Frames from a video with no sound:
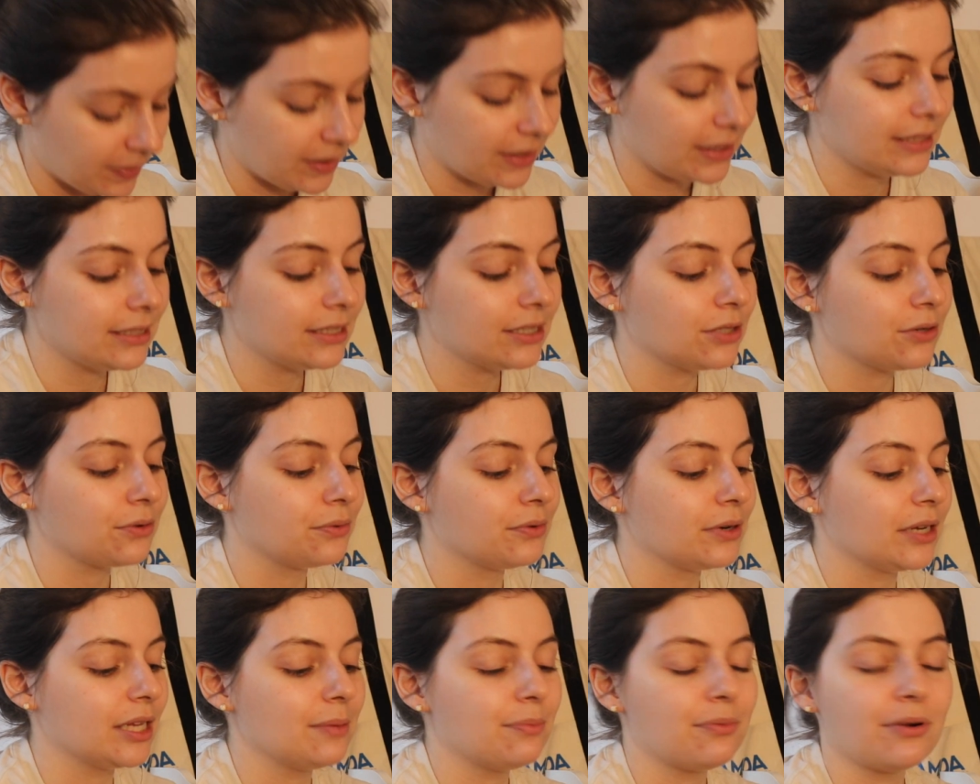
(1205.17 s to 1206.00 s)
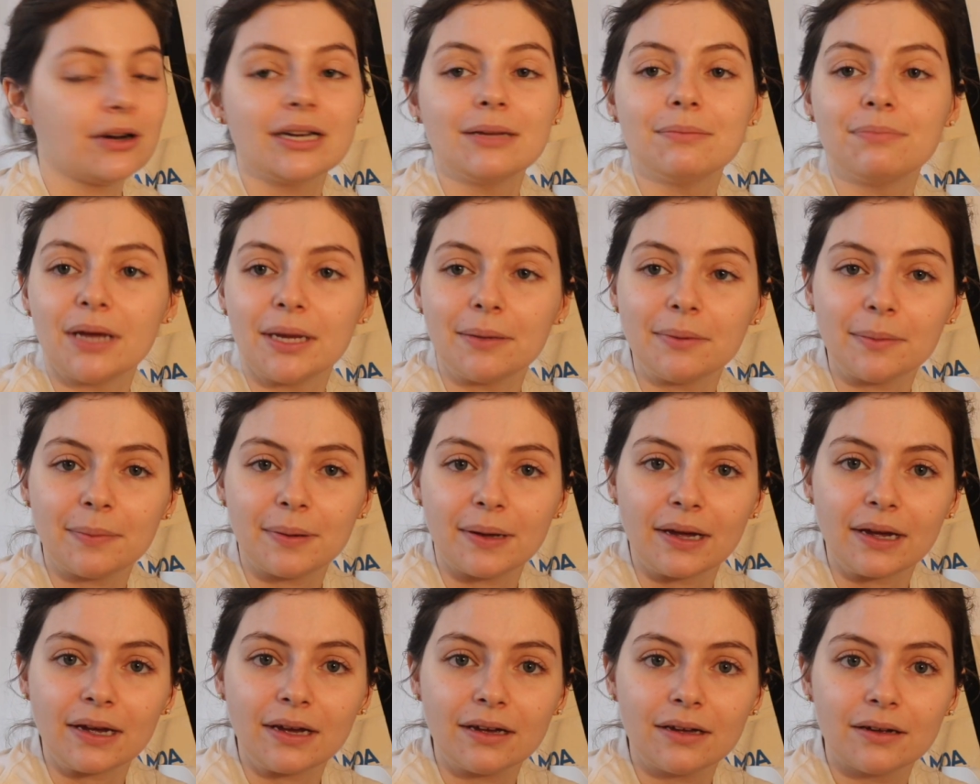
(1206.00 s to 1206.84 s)
This is a really pretty baby
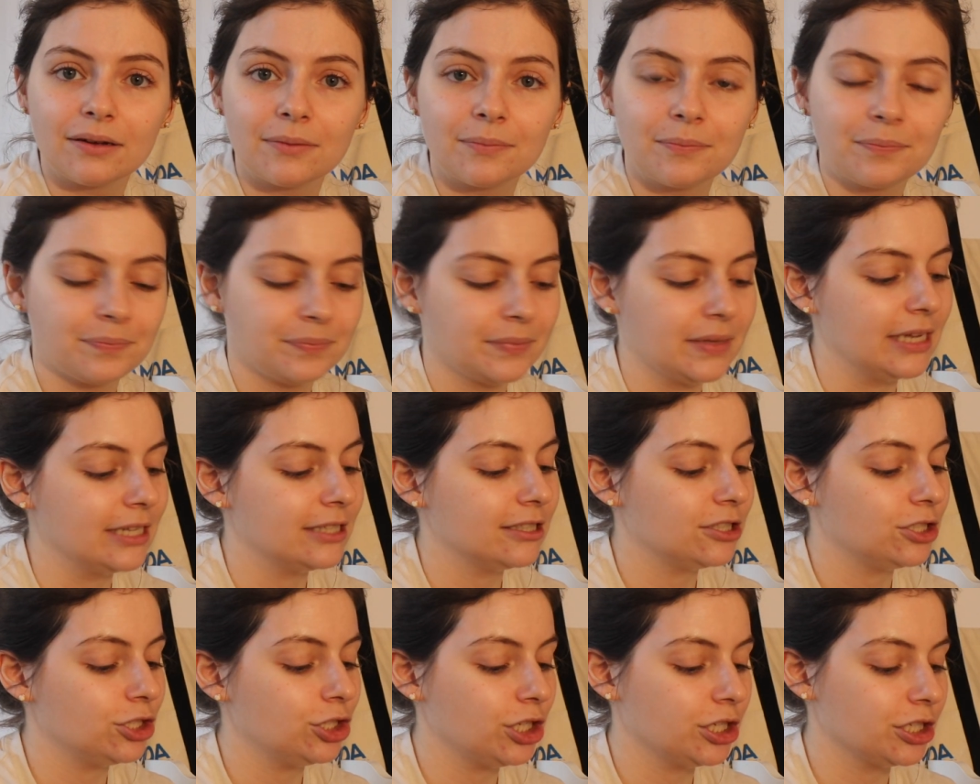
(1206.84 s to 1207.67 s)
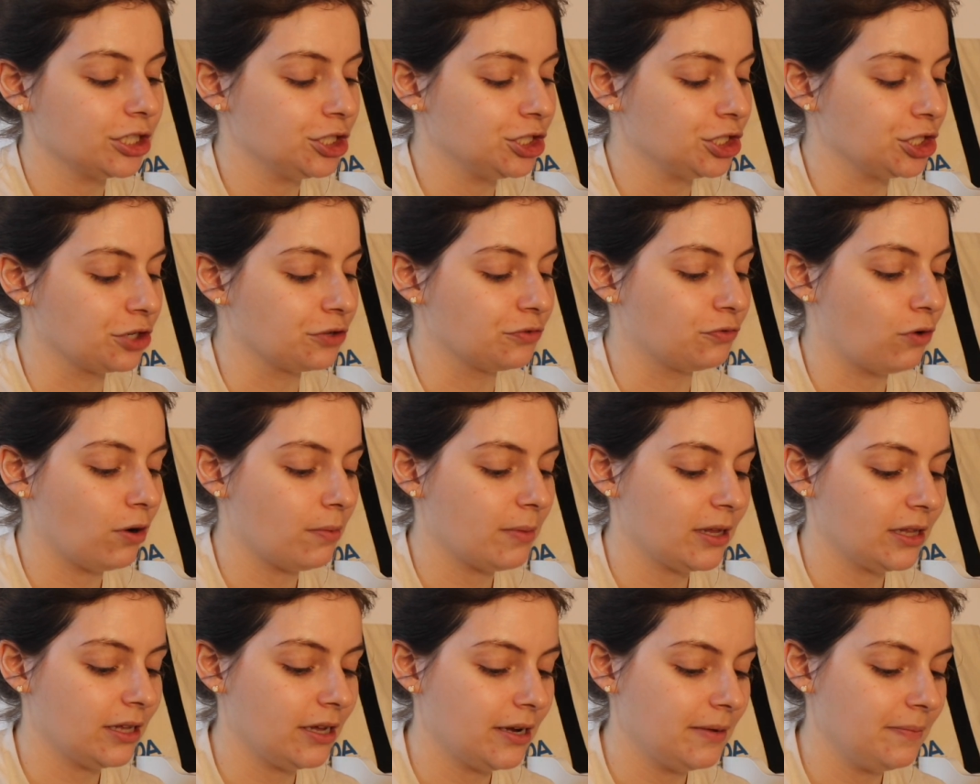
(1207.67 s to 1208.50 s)
pink. It's a sheer
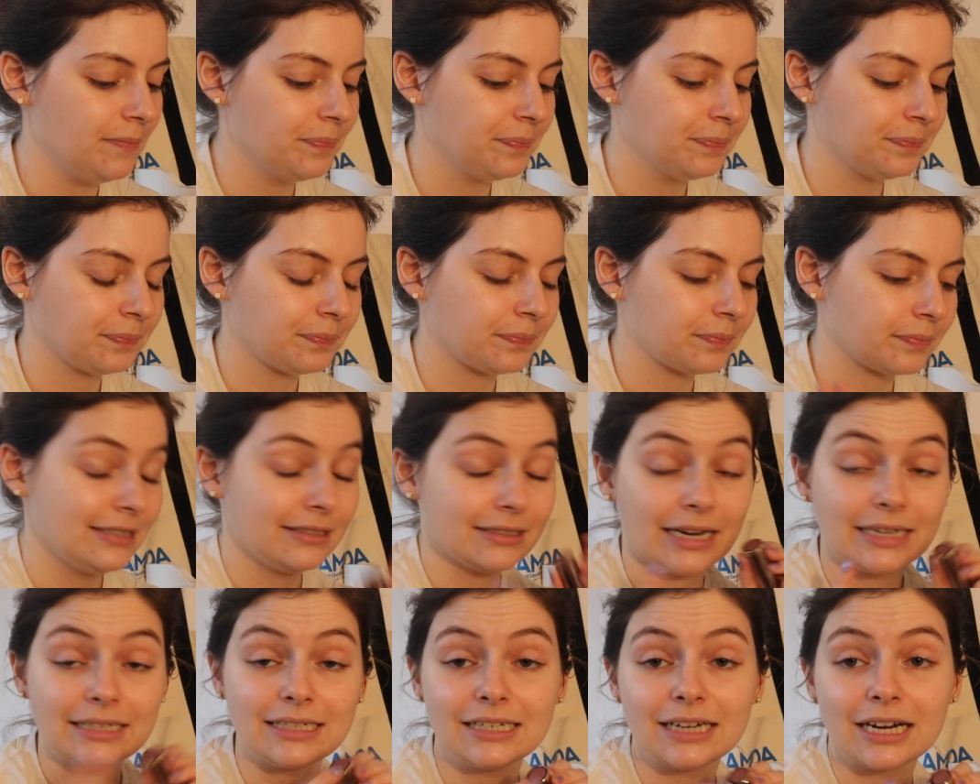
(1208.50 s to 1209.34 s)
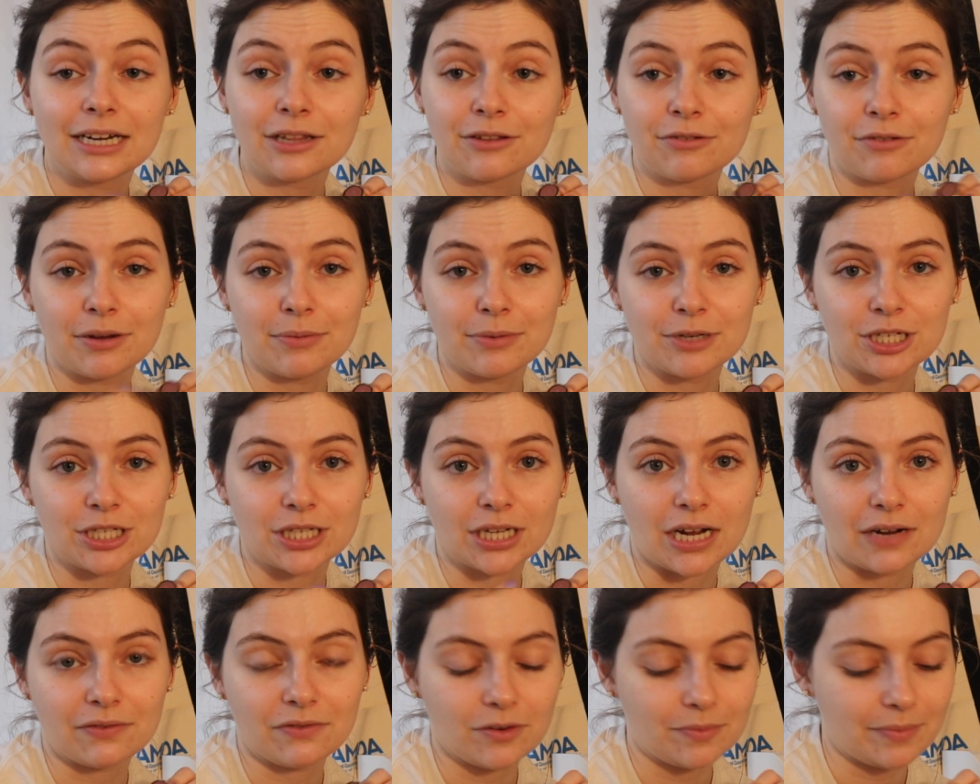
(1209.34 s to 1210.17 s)
formula, 1993, which is a
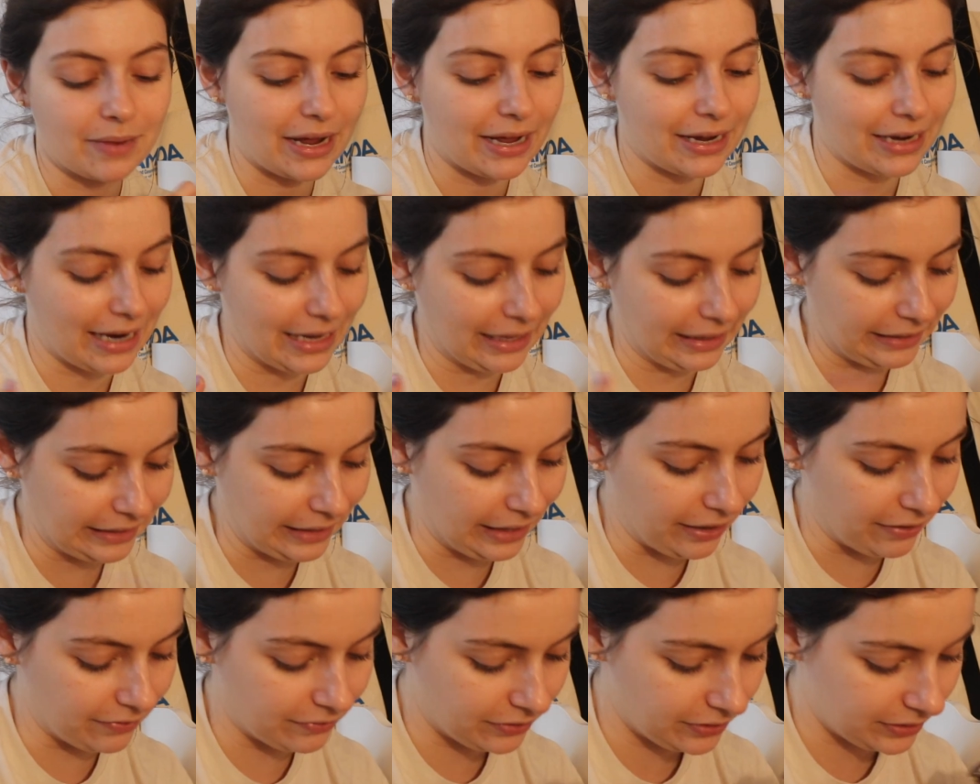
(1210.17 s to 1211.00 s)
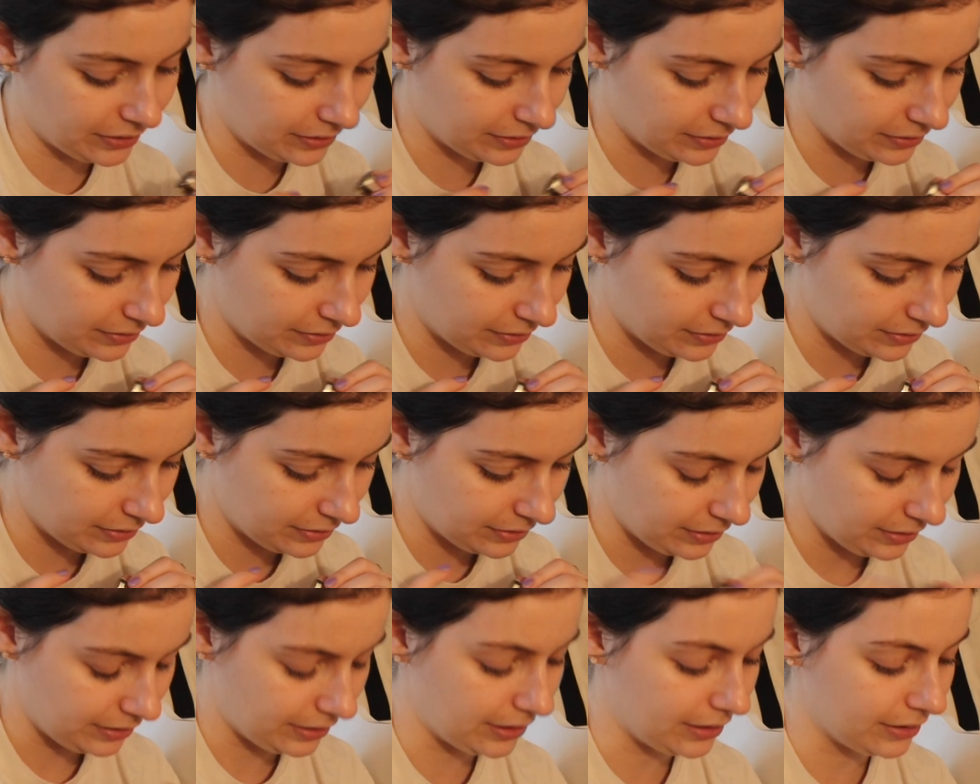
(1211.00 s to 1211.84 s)
comfort matte. I love
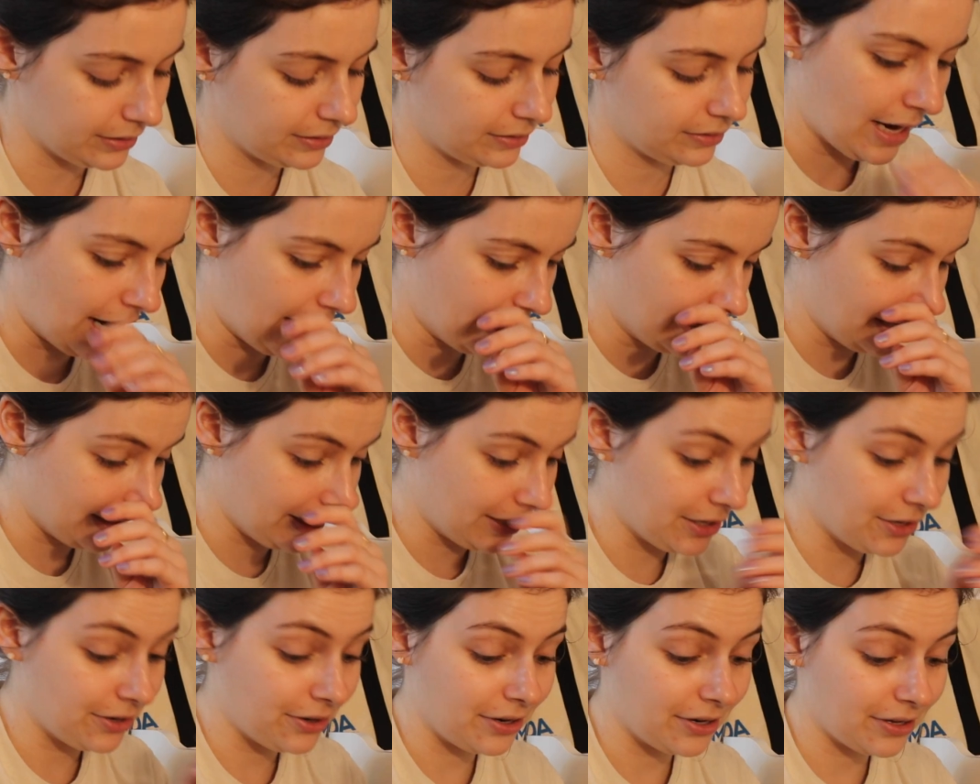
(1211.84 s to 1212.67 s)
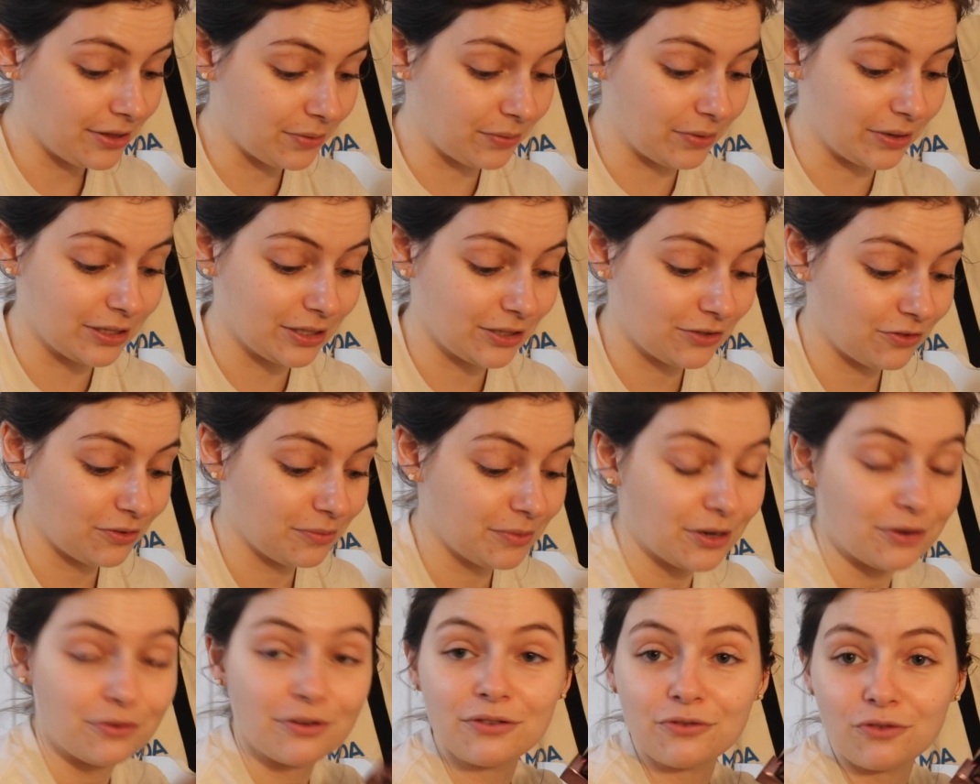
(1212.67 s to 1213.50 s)
this. And then here are the ones from
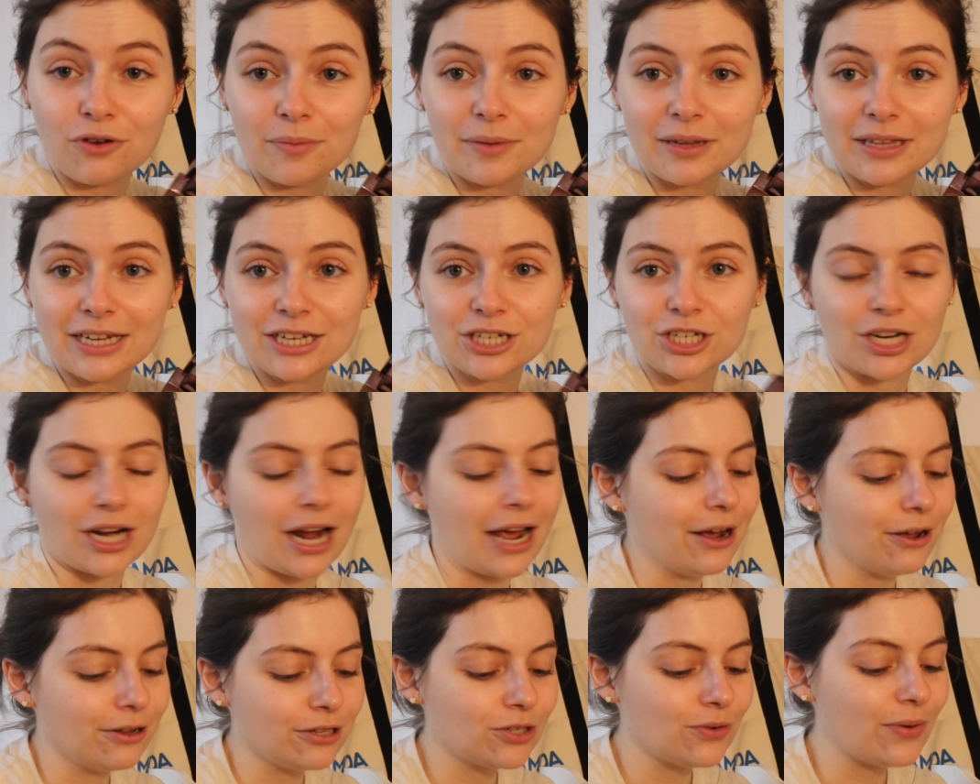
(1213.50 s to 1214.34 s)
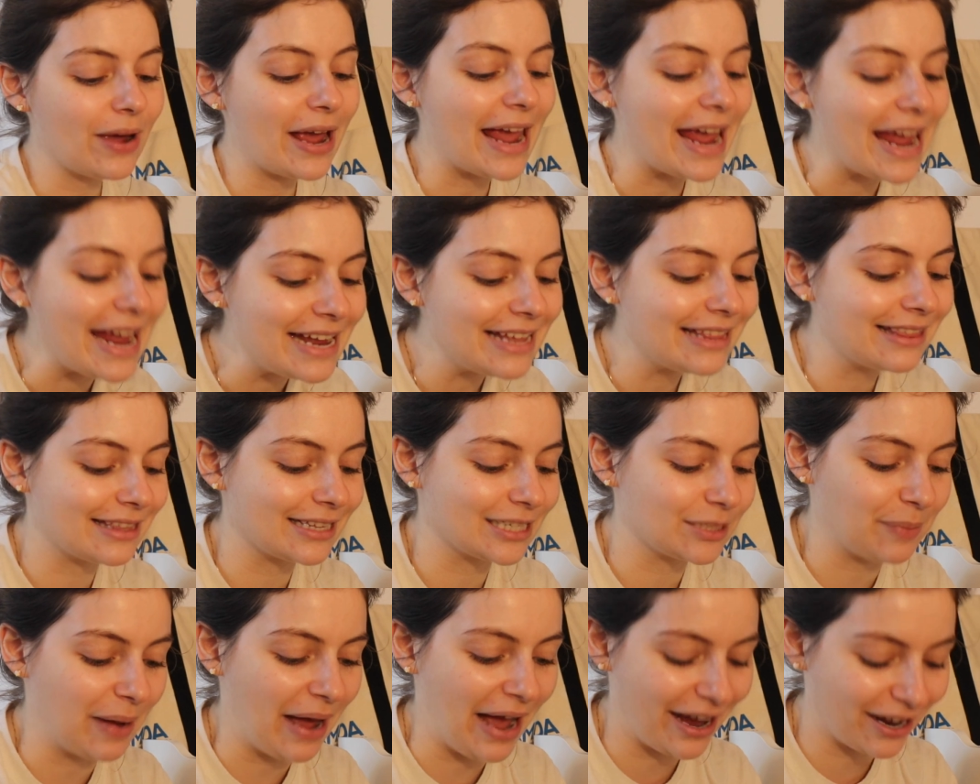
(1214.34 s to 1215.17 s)
their reformulation. I also hate
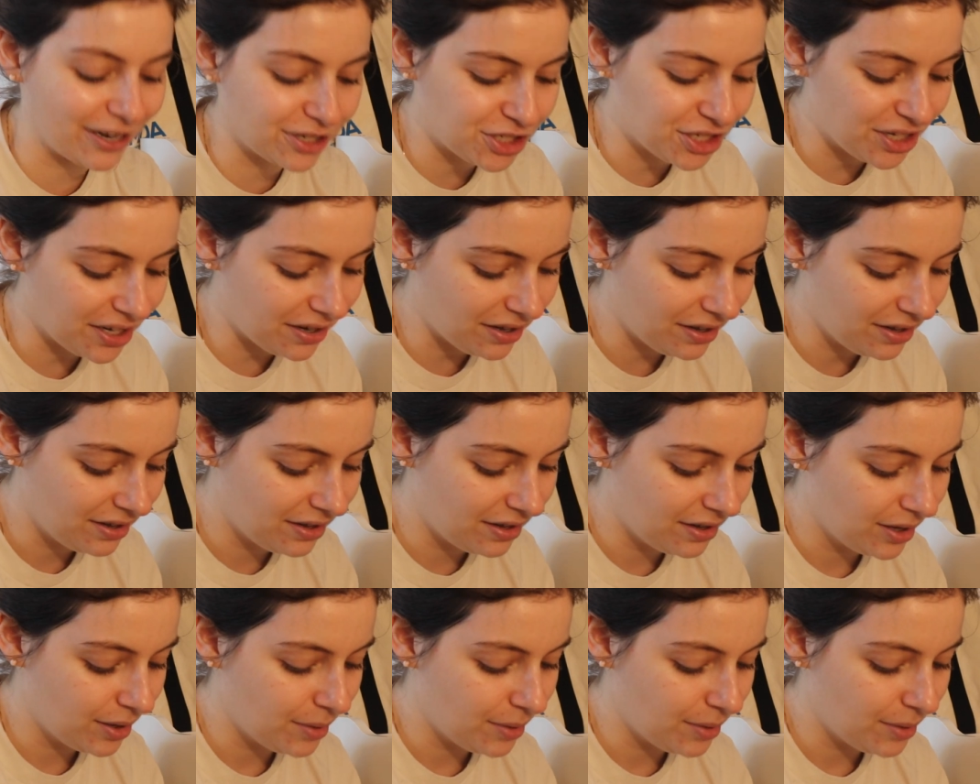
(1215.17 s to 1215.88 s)
this packaging.